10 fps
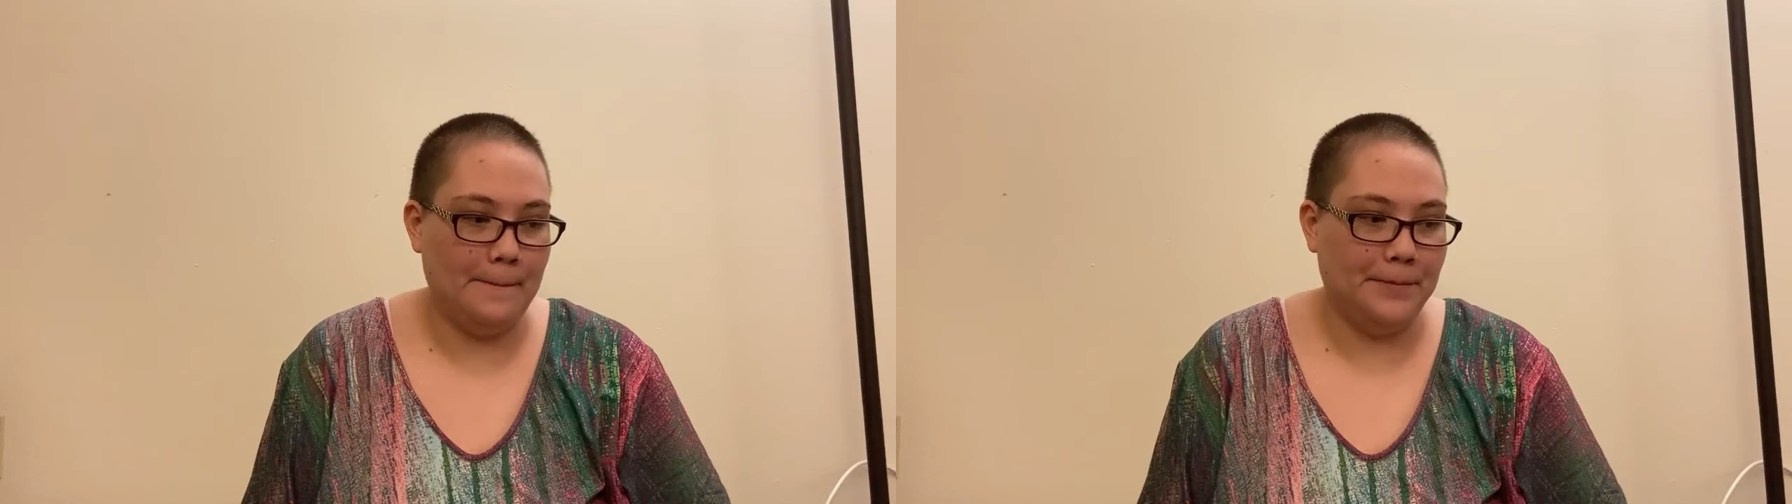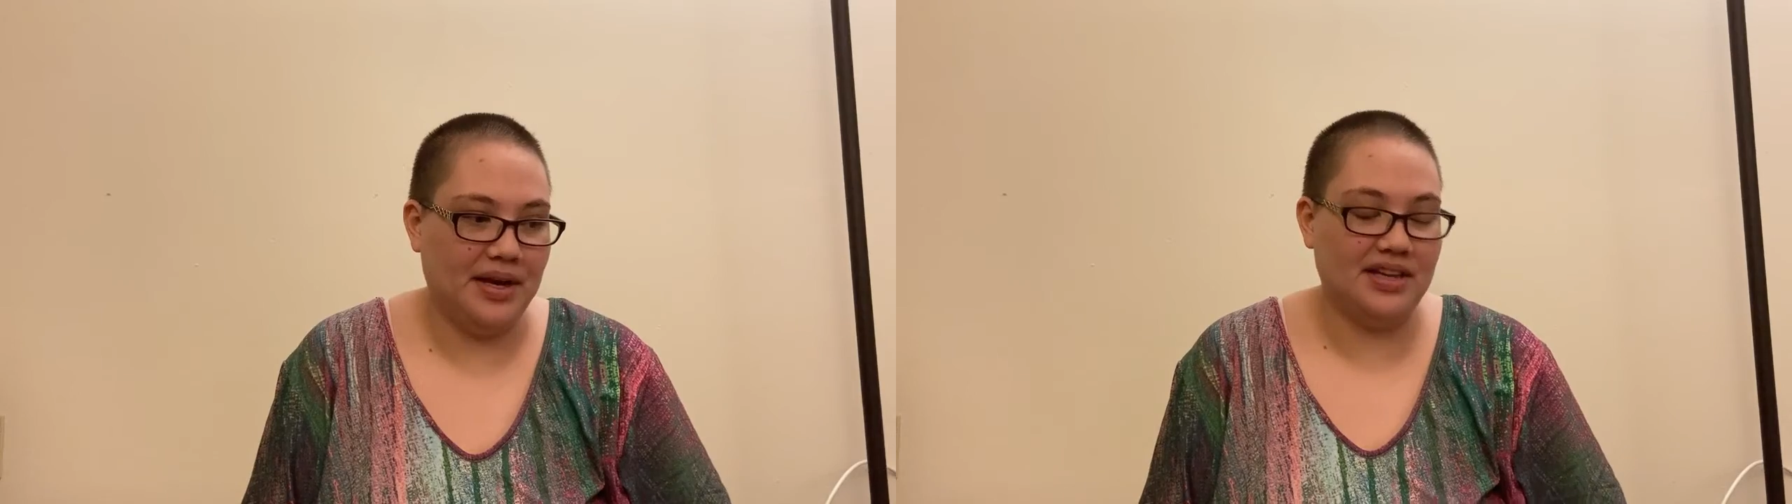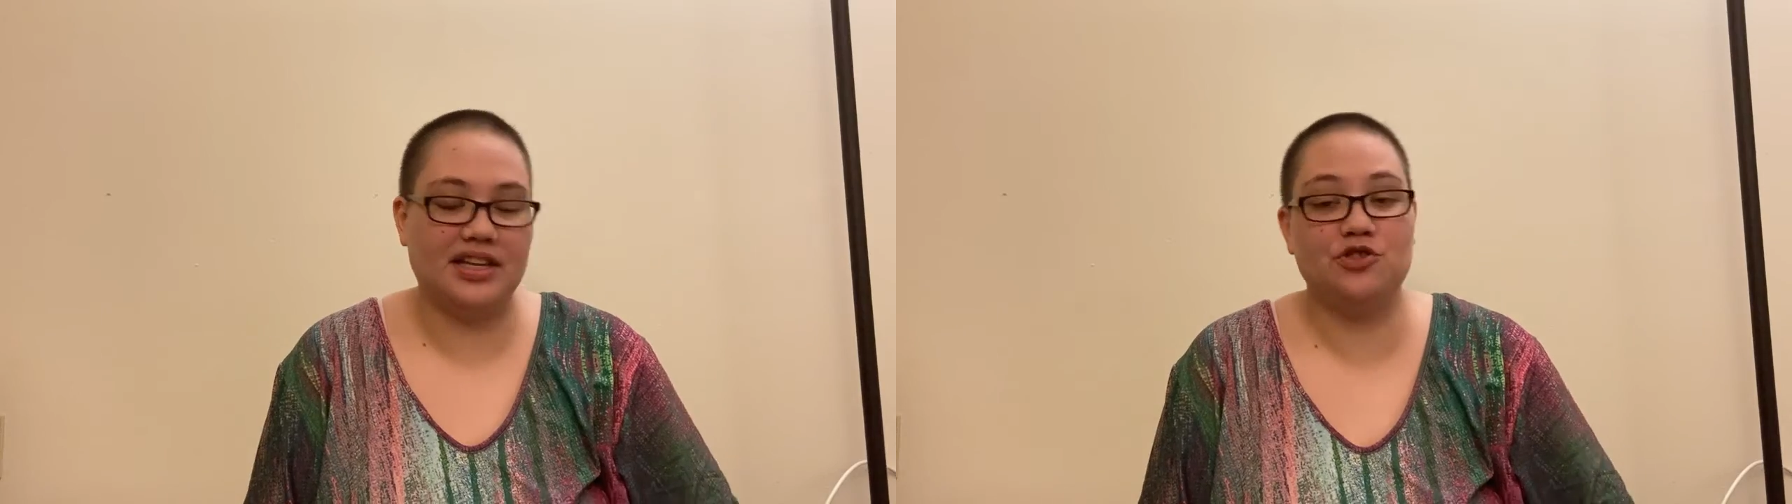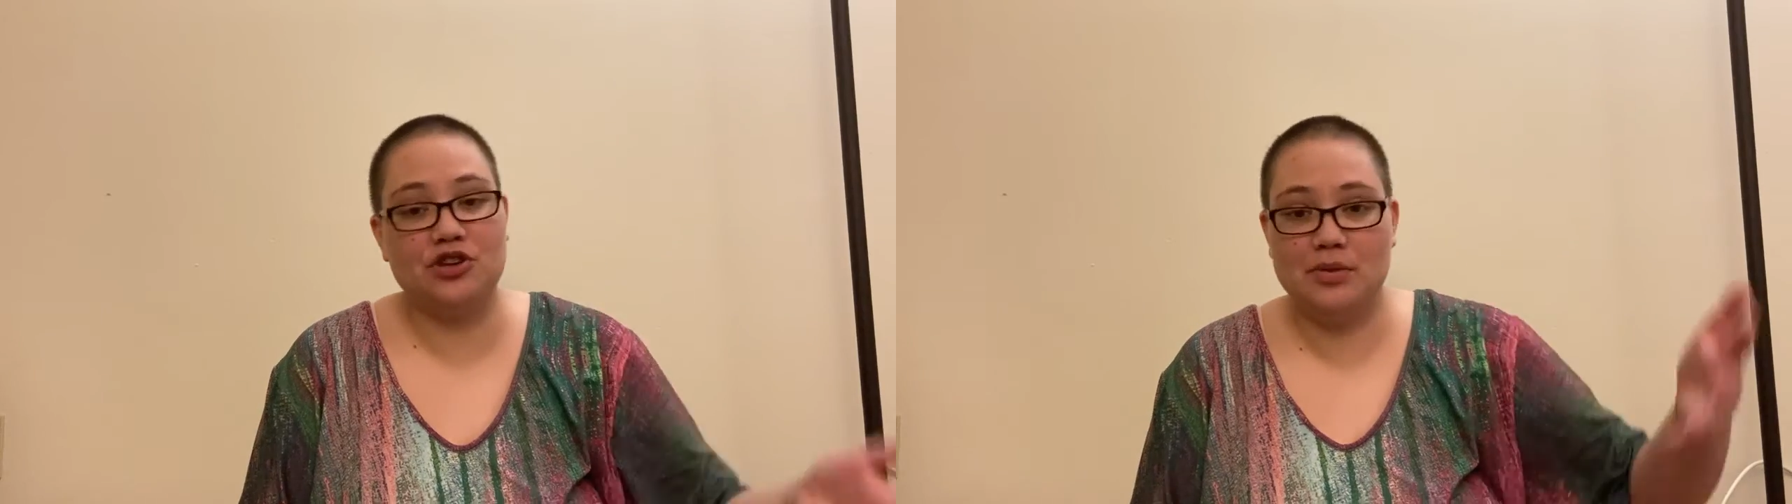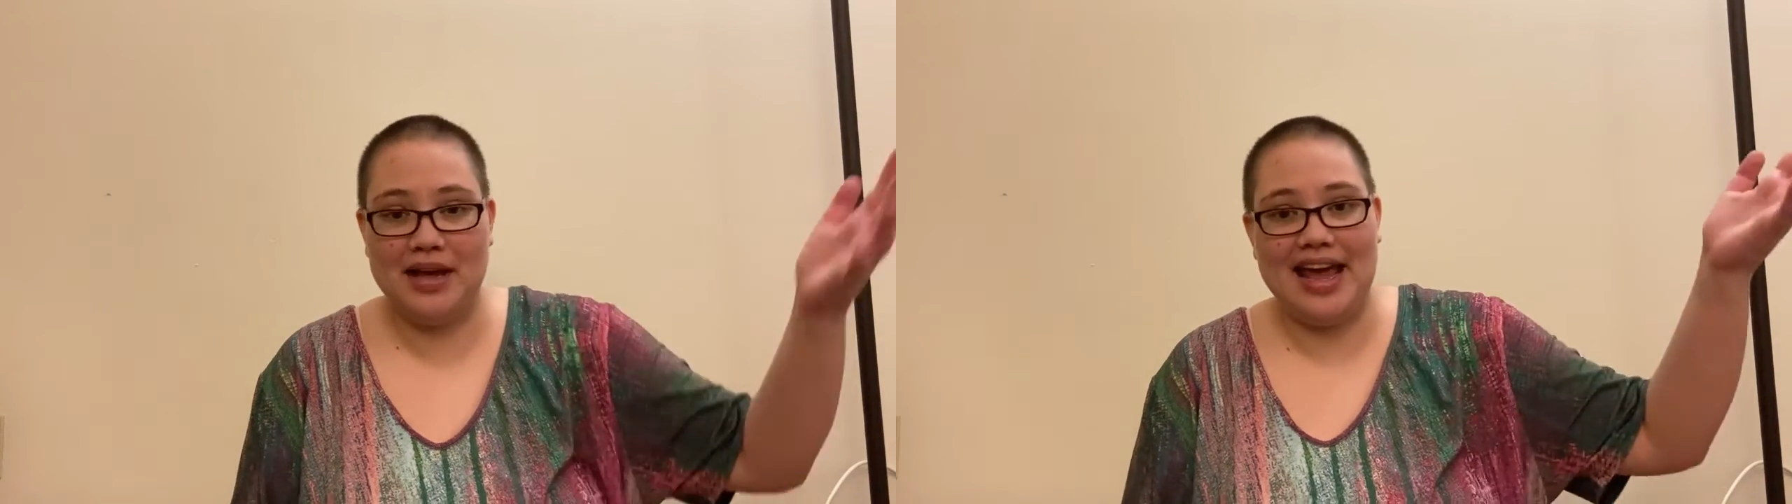because they enjoy
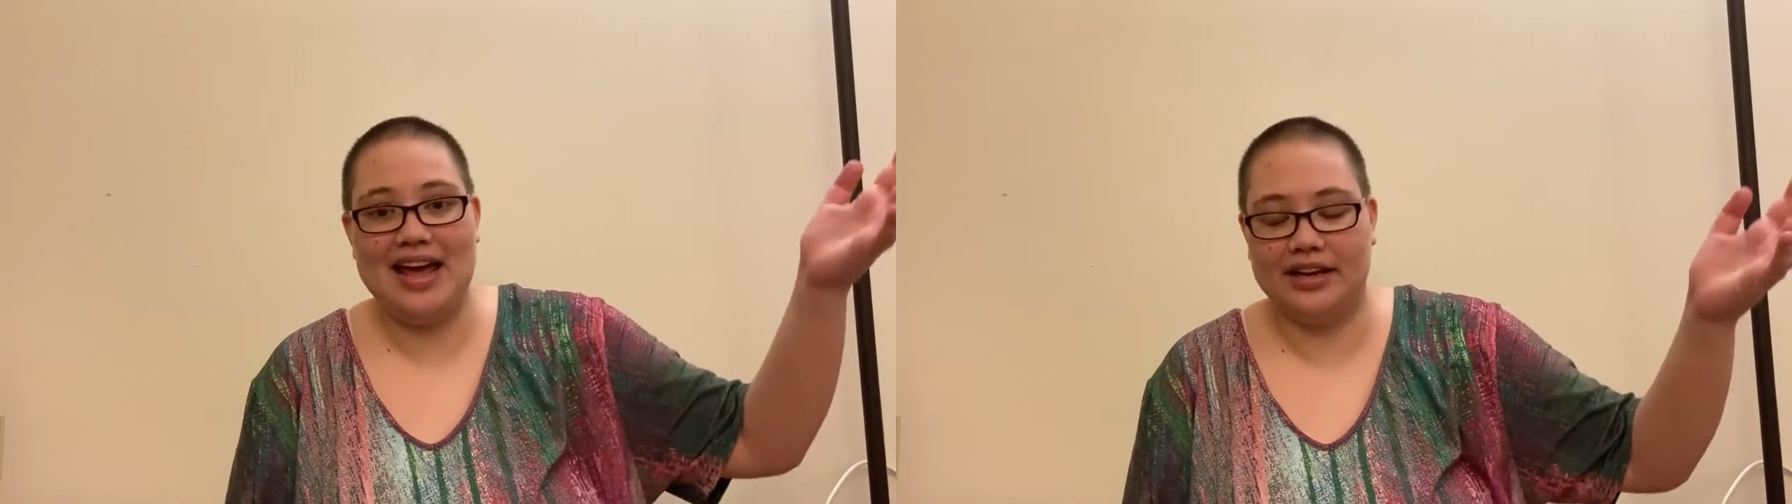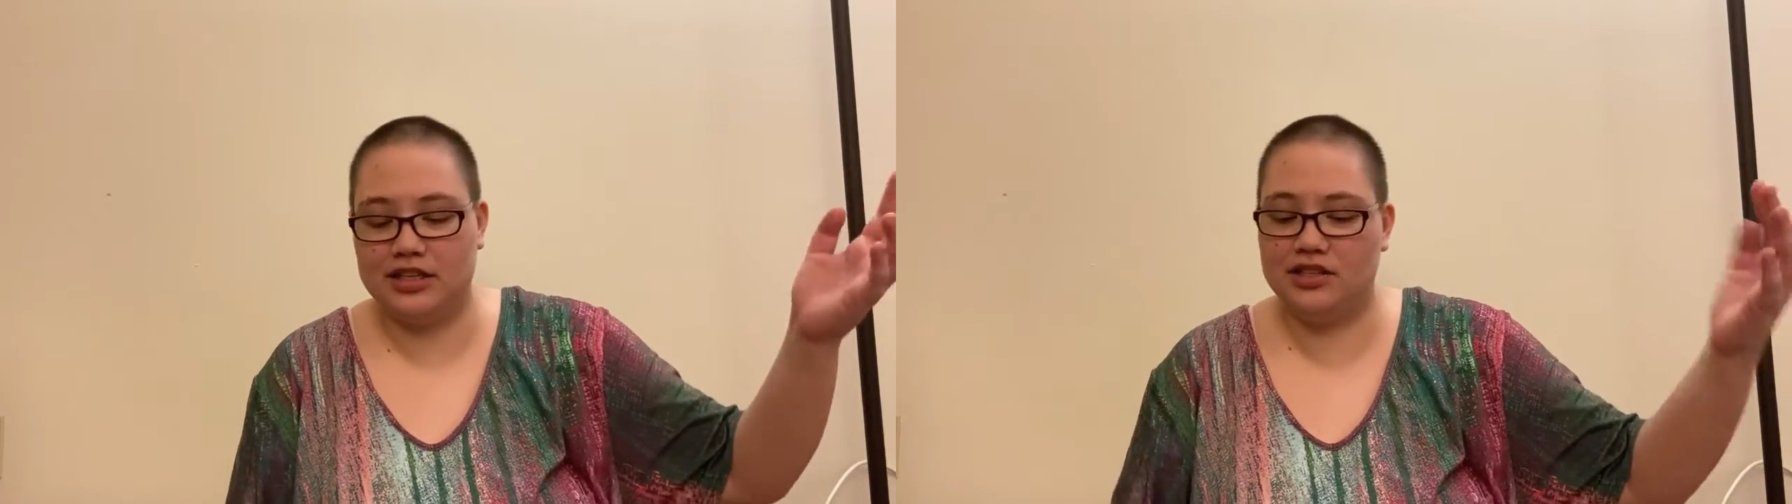the mechanics.